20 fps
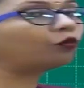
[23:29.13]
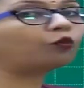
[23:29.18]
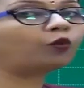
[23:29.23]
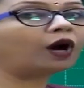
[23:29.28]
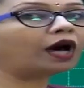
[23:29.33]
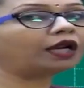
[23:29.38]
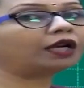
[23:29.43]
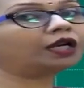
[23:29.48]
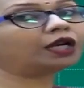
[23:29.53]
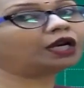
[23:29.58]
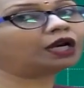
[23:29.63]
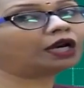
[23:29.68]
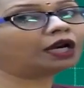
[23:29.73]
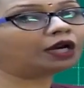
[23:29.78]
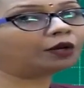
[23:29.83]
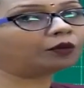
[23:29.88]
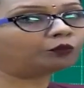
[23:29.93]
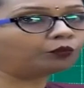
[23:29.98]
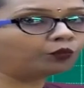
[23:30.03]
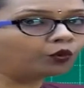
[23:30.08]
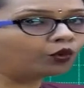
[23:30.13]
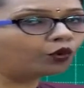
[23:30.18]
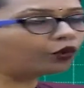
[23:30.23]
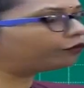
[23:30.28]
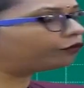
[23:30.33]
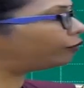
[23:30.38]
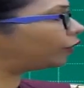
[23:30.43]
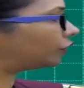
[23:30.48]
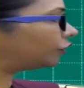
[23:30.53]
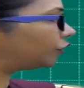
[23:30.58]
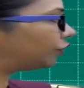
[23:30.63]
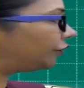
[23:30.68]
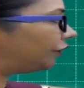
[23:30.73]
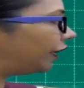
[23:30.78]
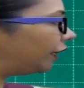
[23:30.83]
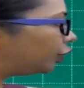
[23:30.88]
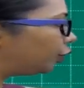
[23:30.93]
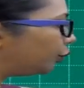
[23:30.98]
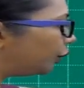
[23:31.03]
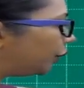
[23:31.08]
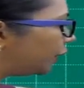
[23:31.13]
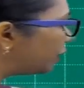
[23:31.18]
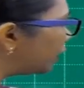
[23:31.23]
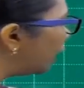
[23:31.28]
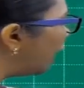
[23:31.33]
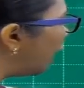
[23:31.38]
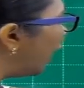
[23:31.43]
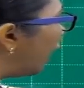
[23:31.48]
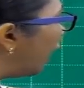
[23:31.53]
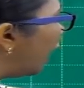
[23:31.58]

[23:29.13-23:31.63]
one more phosphate to it.